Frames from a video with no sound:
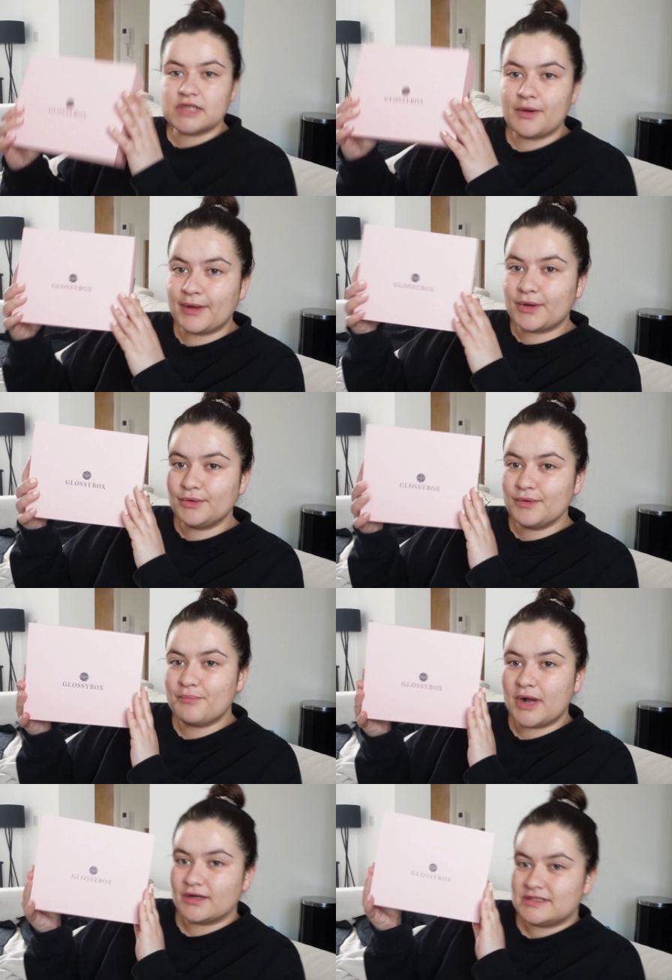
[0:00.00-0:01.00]
So I'm going to
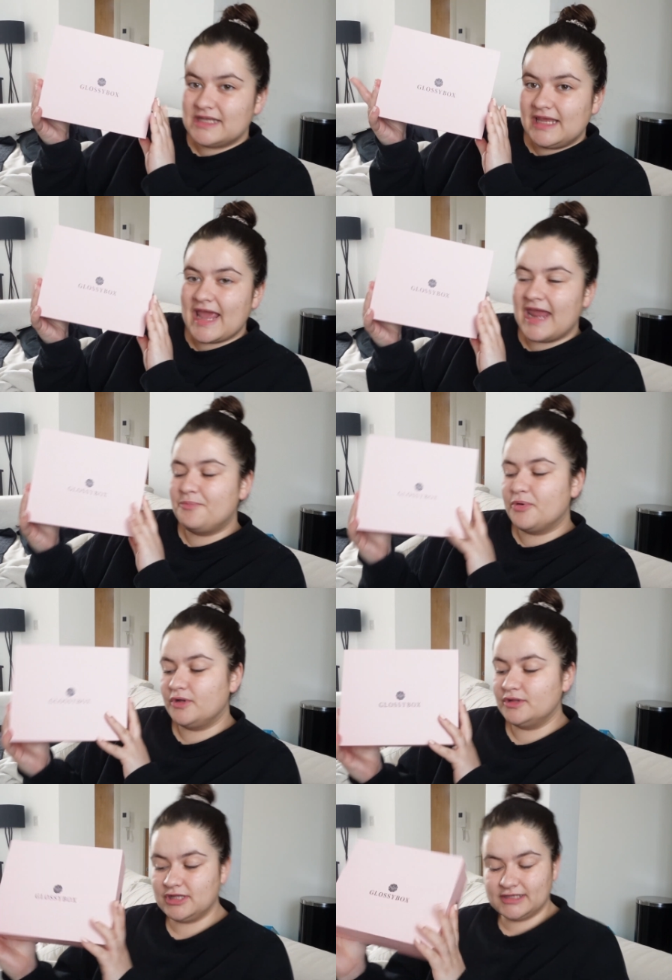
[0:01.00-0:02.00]
unbox the
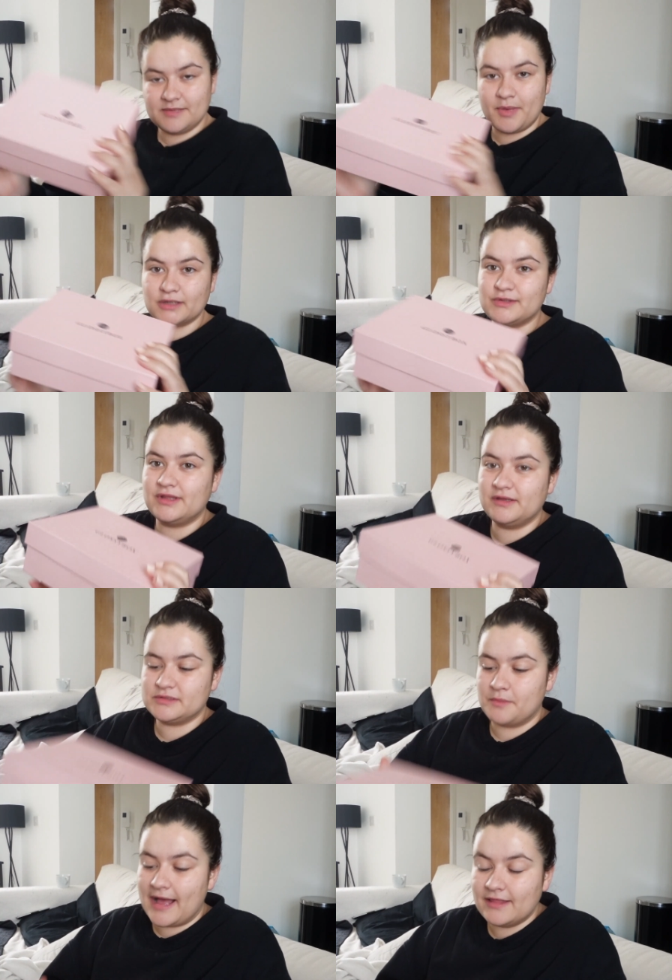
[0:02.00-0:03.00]
April Glossy Box with you
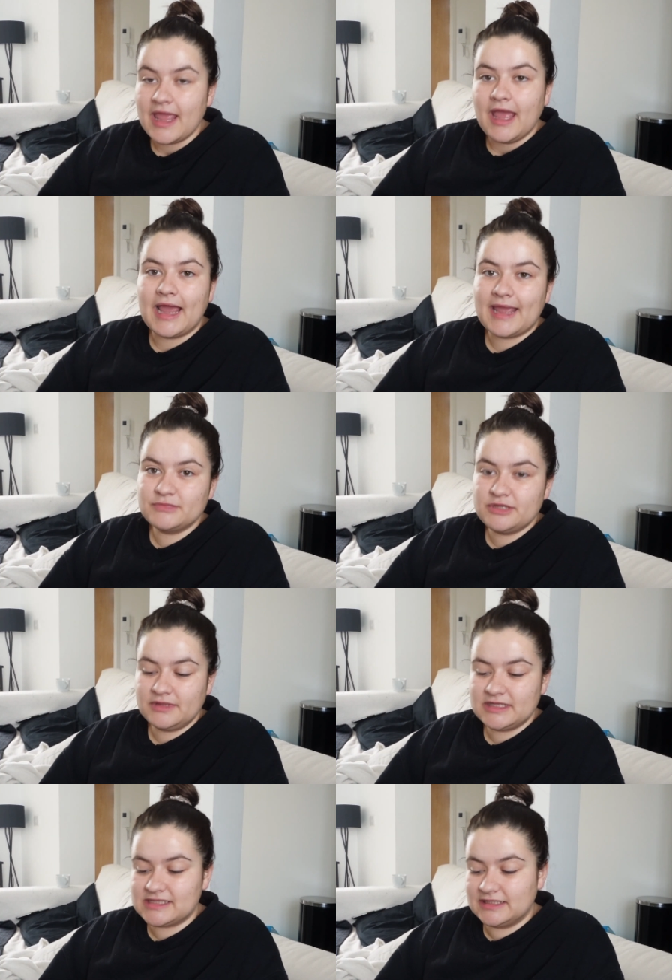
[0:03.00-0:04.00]
as well. I am
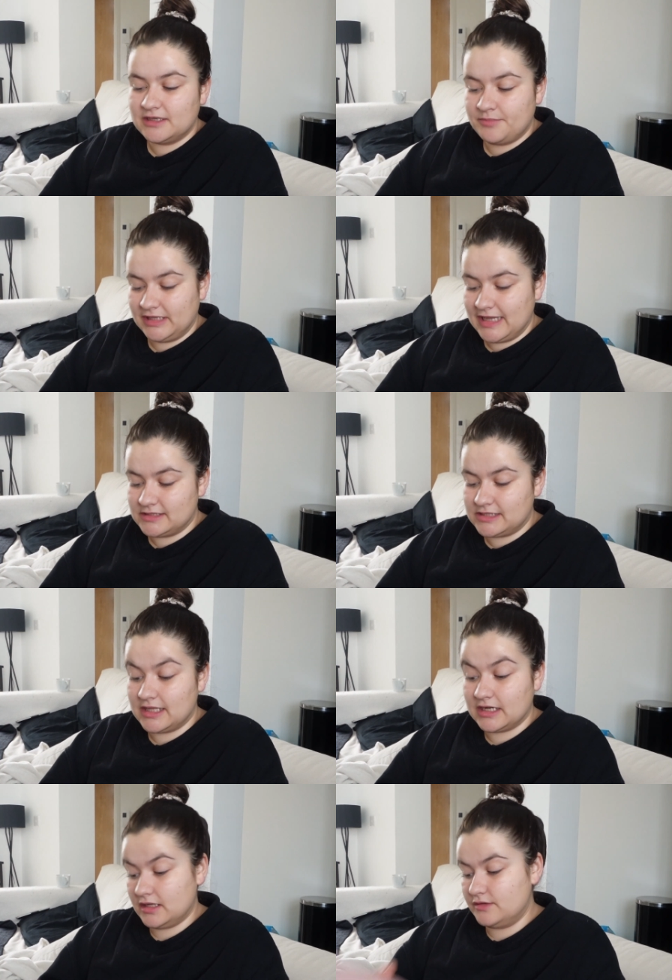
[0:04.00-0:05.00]
doing this a little bit later
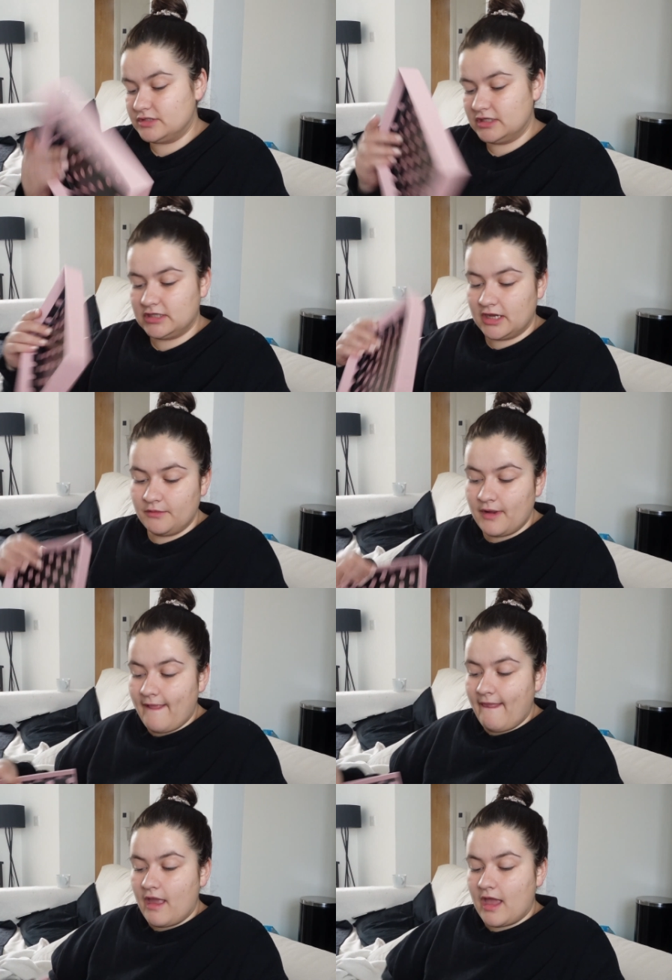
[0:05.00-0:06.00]
than I usually do.
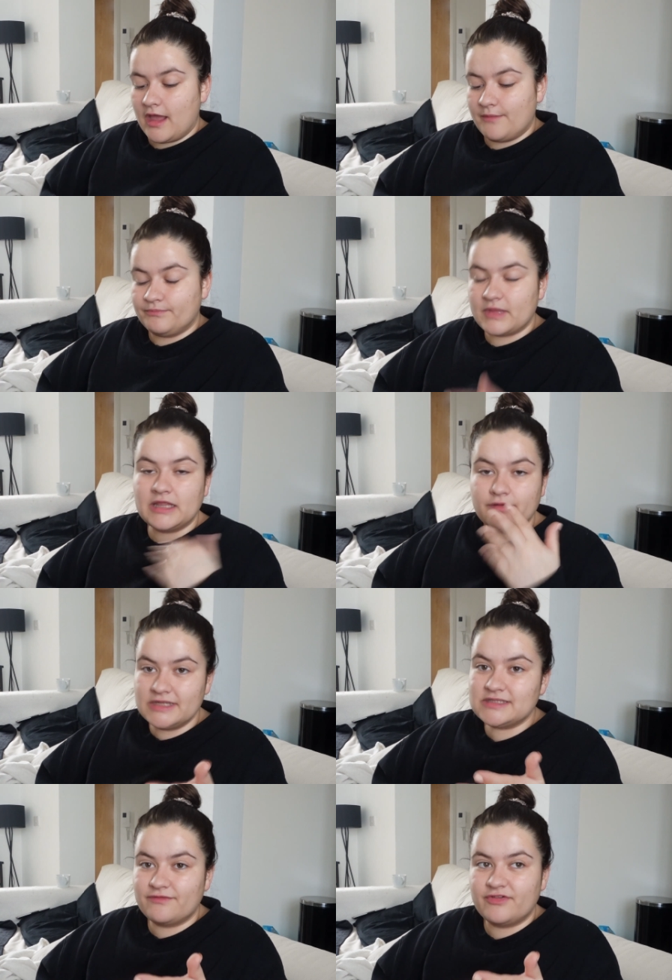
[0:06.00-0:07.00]
Um, and the
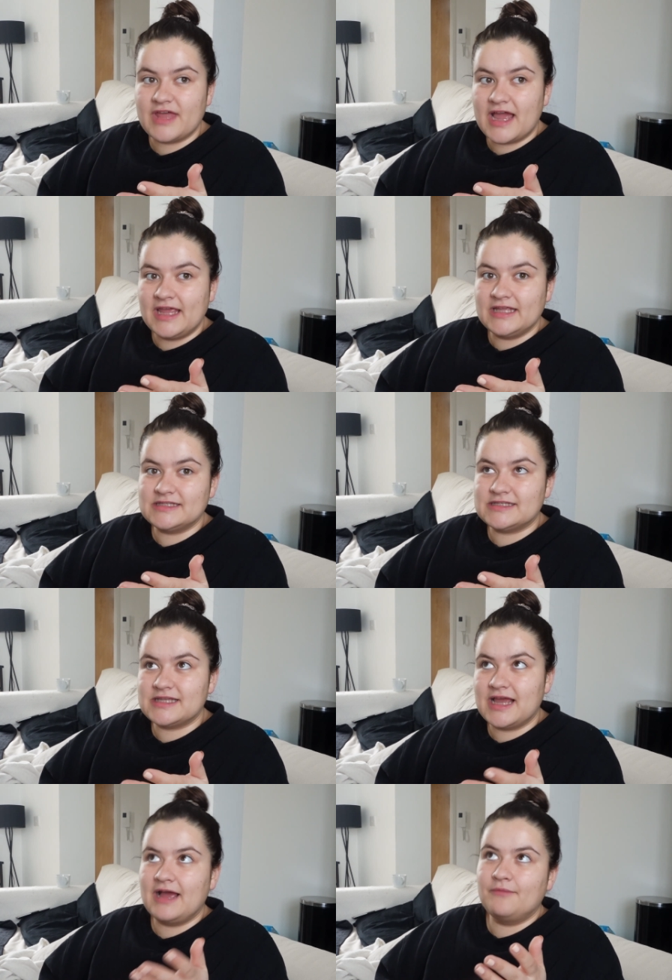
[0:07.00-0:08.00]
reason for that
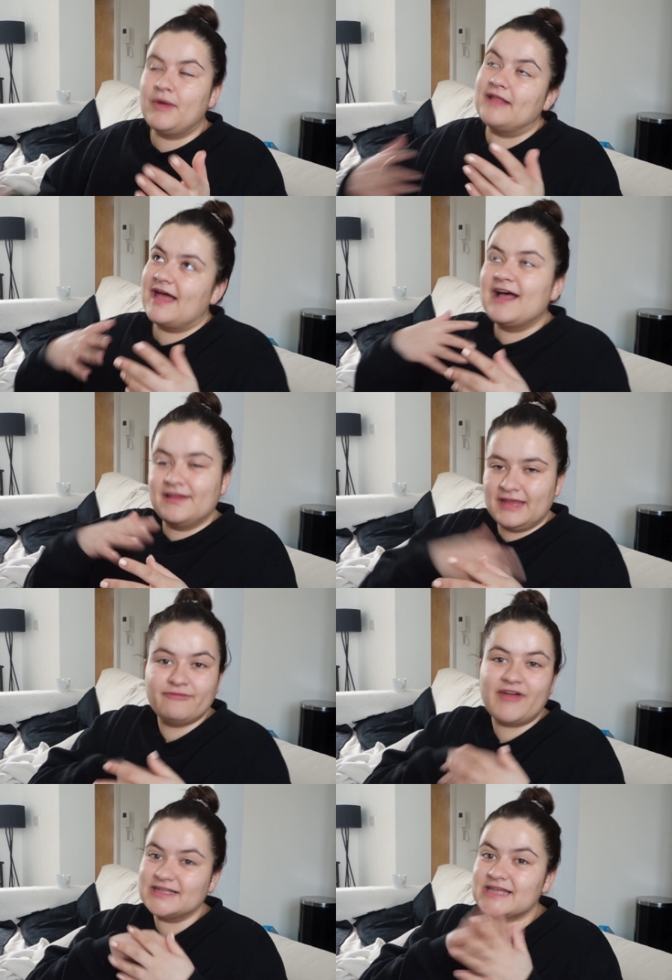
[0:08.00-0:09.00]
is, well, I'll,
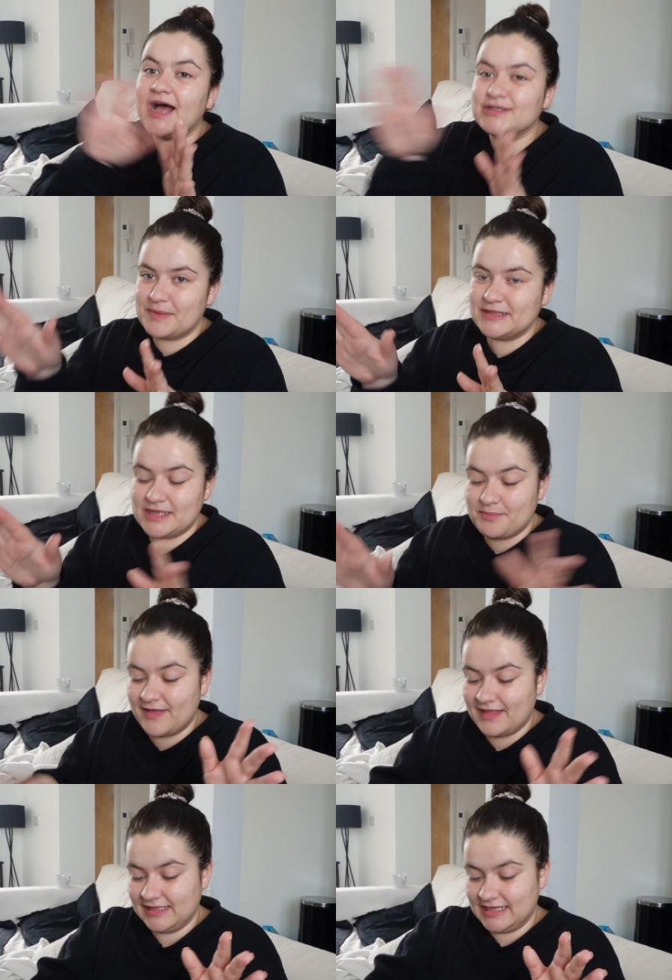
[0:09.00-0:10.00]
in fact, I'll speak to you
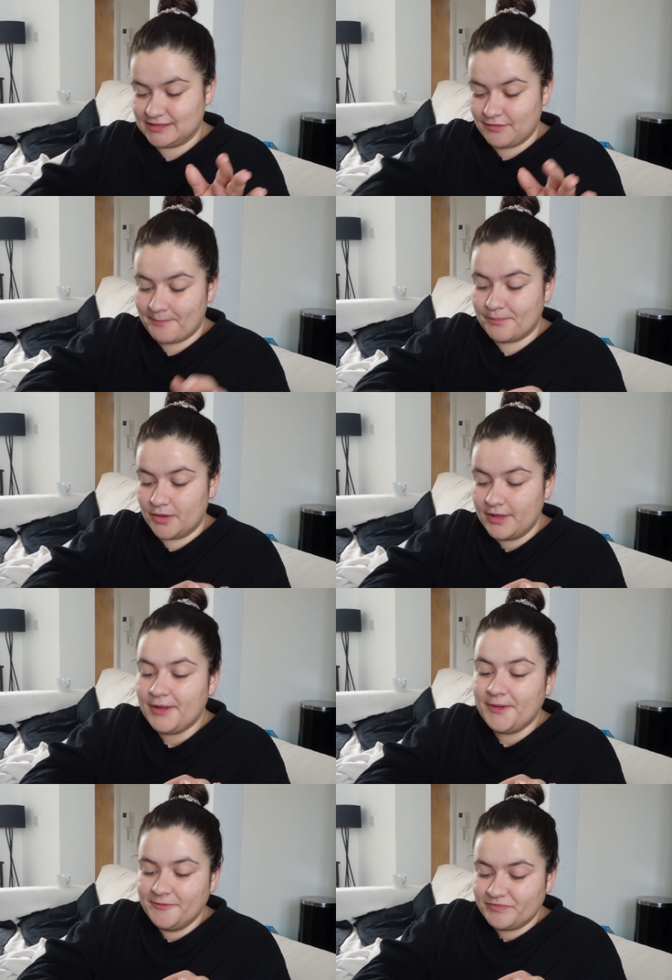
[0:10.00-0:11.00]
about that later on,
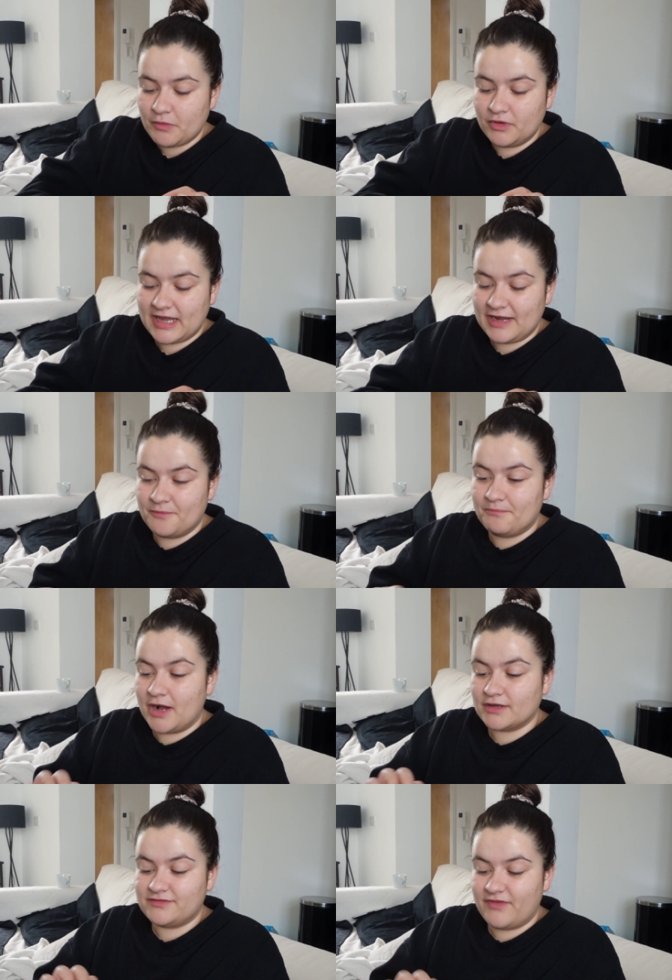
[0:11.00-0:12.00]
but we'll get it
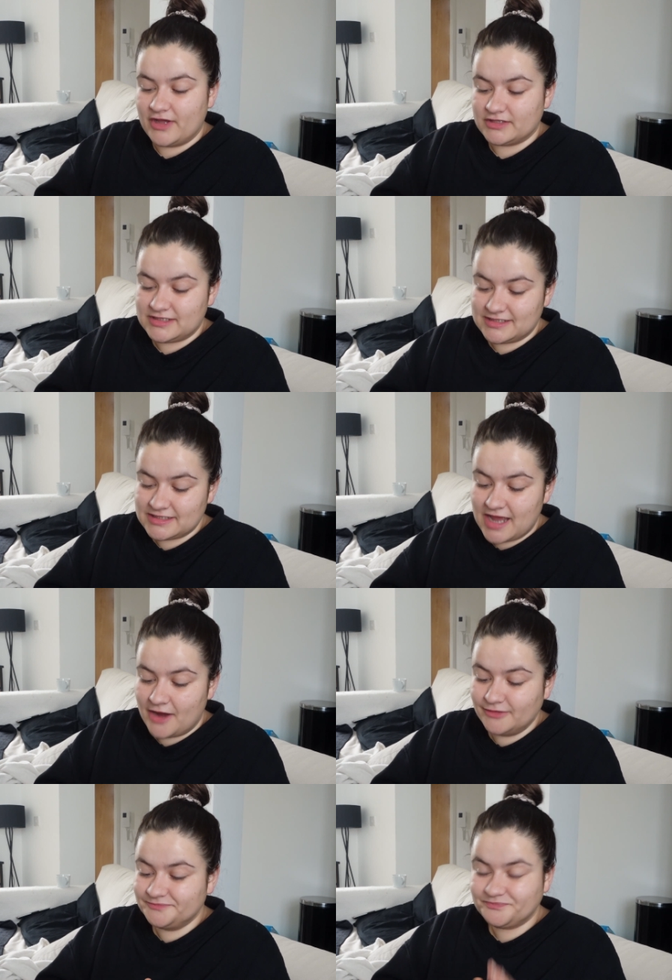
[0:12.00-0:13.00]
unboxed first.
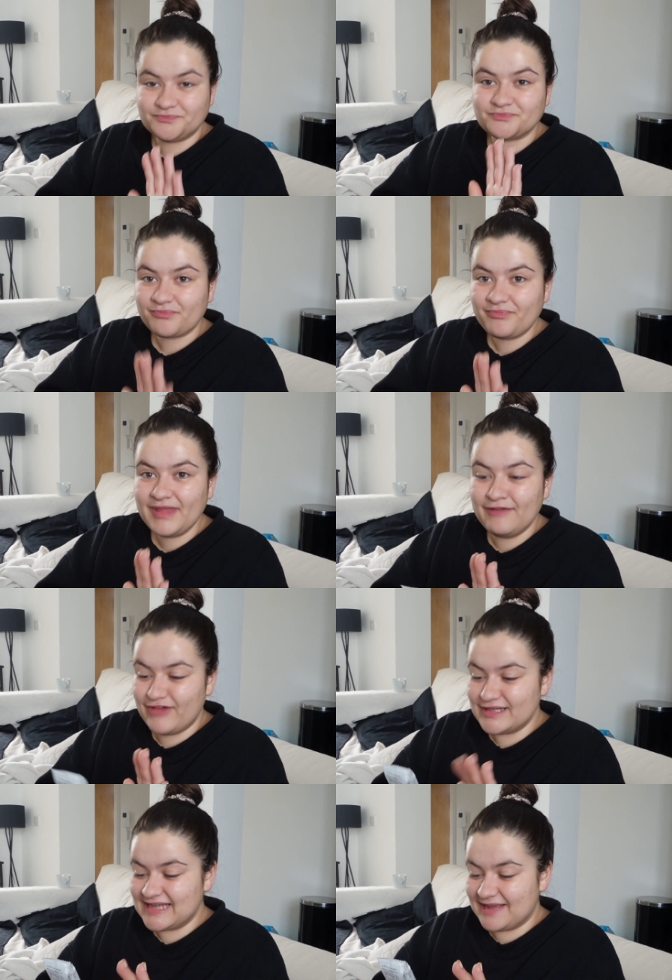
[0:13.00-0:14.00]
So,
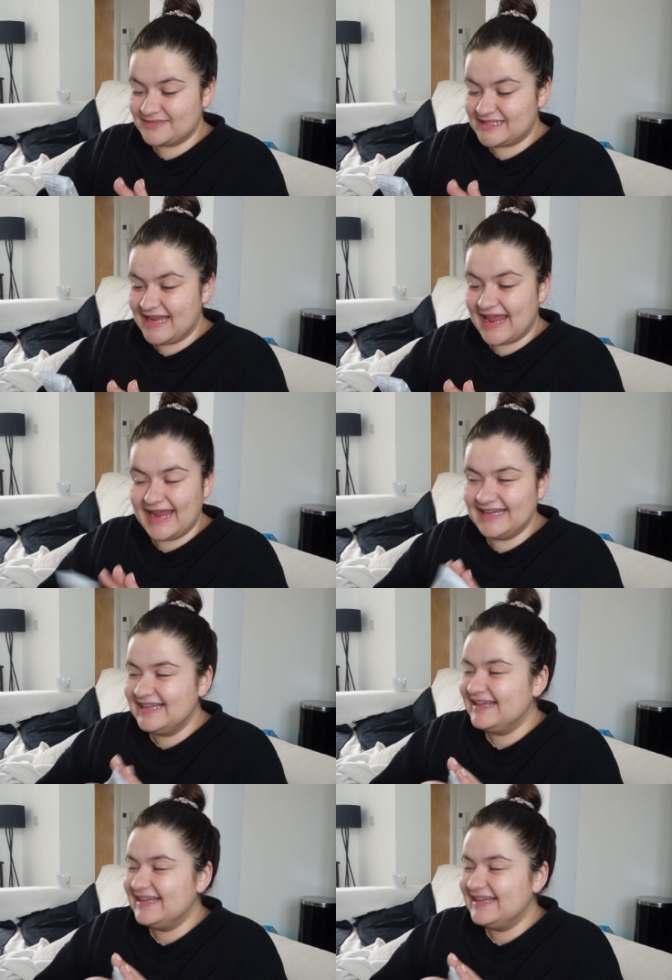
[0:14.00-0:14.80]
first thing I'm seeing,